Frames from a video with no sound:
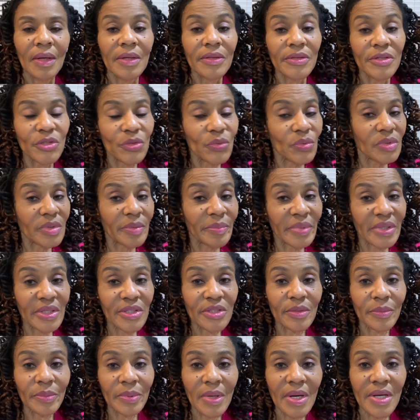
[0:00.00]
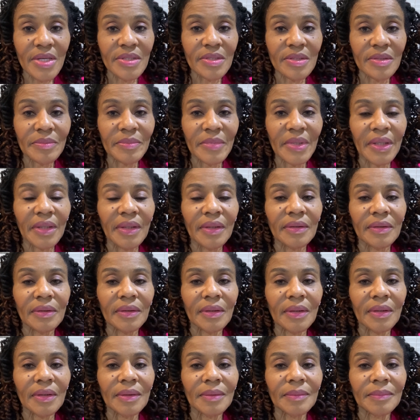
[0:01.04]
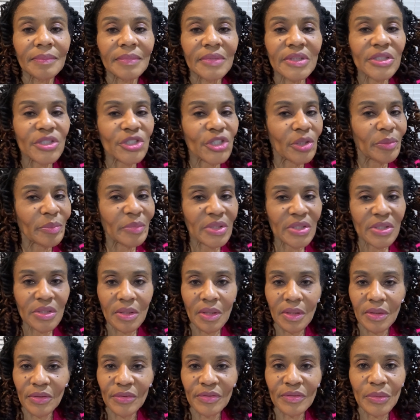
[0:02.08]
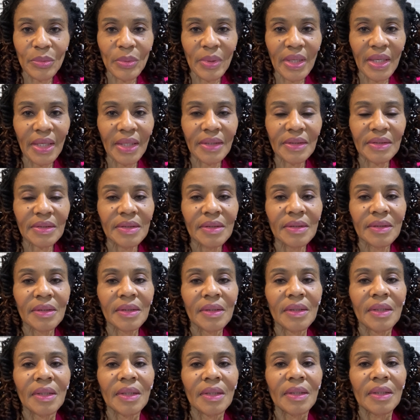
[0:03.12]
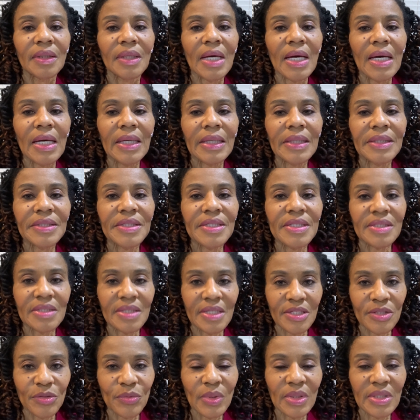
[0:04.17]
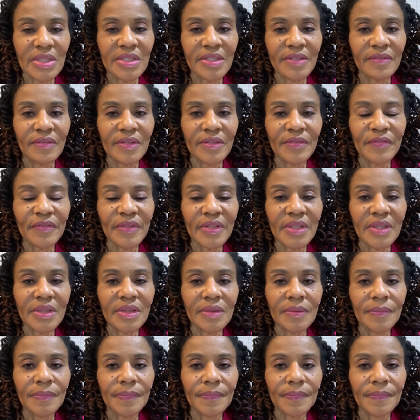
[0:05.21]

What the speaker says: This was a big surprise to me. This gentleman's not overweight, and he stays relatively fit.